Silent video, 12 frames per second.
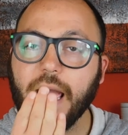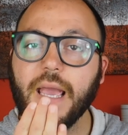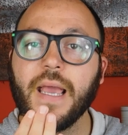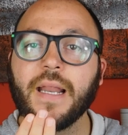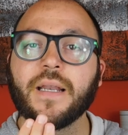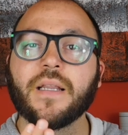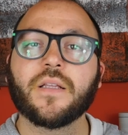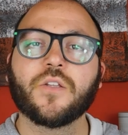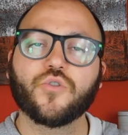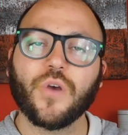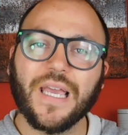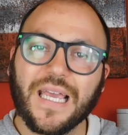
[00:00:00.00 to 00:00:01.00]
and
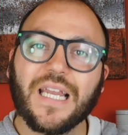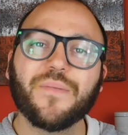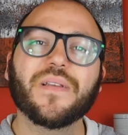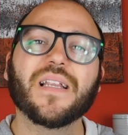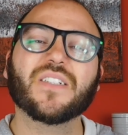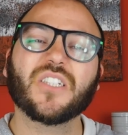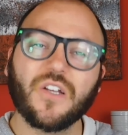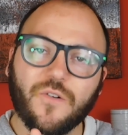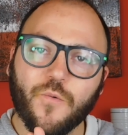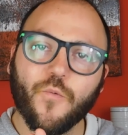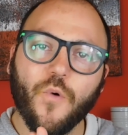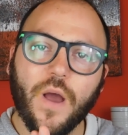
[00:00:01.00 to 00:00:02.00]
to hit him in a
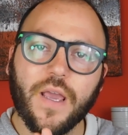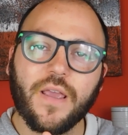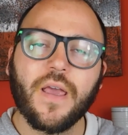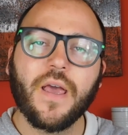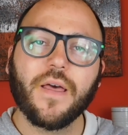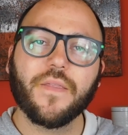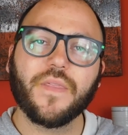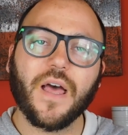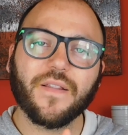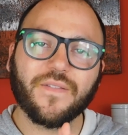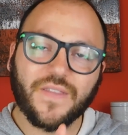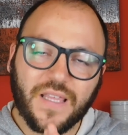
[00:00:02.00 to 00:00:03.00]
certain way
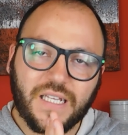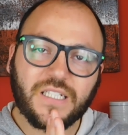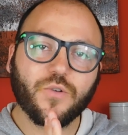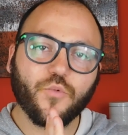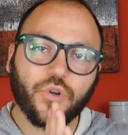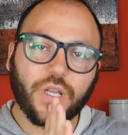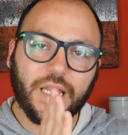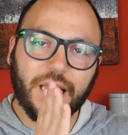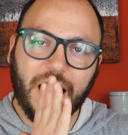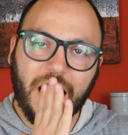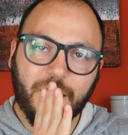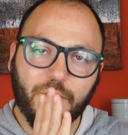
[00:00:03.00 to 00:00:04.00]
that this would
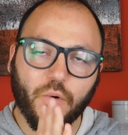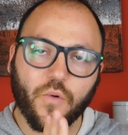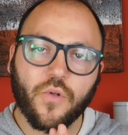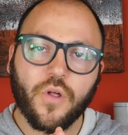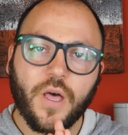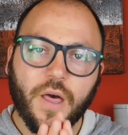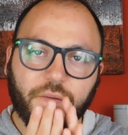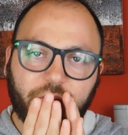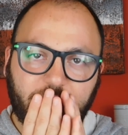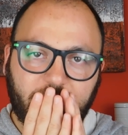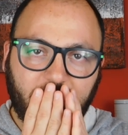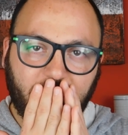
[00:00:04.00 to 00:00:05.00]
enable
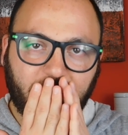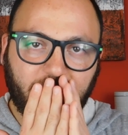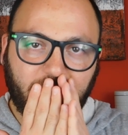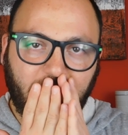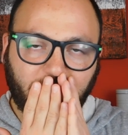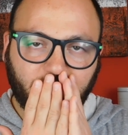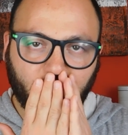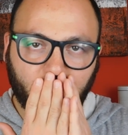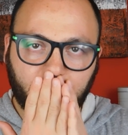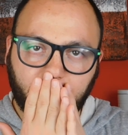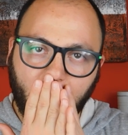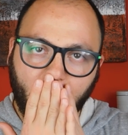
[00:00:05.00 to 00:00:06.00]
the actual
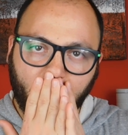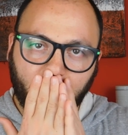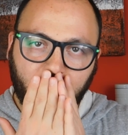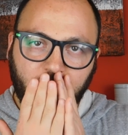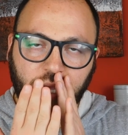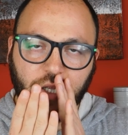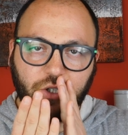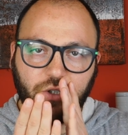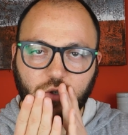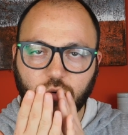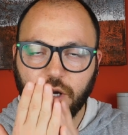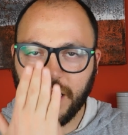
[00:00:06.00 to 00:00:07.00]
bone
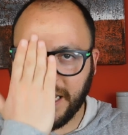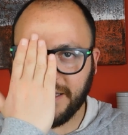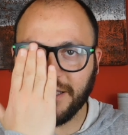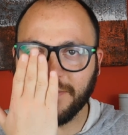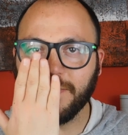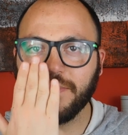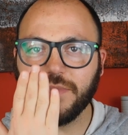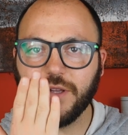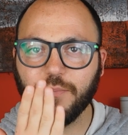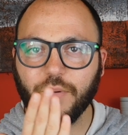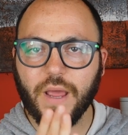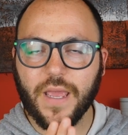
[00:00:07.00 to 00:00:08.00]
to hit the
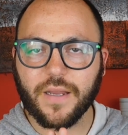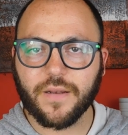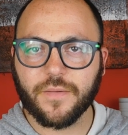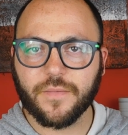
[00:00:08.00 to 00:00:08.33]
brain.